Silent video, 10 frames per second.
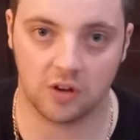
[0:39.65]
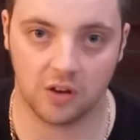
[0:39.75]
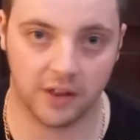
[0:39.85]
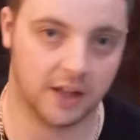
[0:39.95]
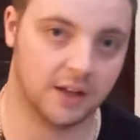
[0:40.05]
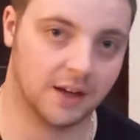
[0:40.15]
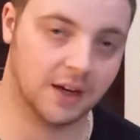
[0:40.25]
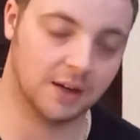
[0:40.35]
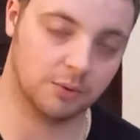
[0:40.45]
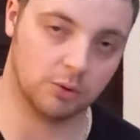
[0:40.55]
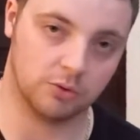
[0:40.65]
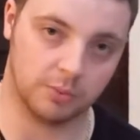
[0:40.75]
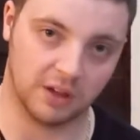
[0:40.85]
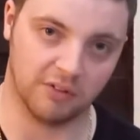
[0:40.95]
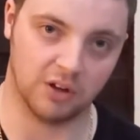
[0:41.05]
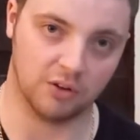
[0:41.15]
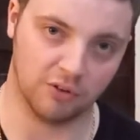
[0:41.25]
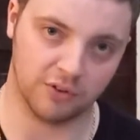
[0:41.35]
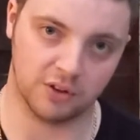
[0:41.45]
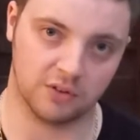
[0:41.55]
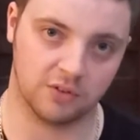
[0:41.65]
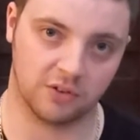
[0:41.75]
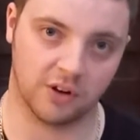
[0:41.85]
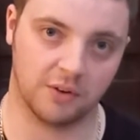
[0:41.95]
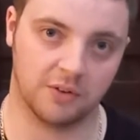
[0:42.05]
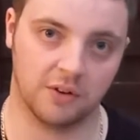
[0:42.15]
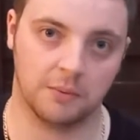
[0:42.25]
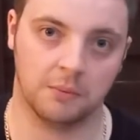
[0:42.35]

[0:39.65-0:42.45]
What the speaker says: then I'm going to be giving nothing to charity.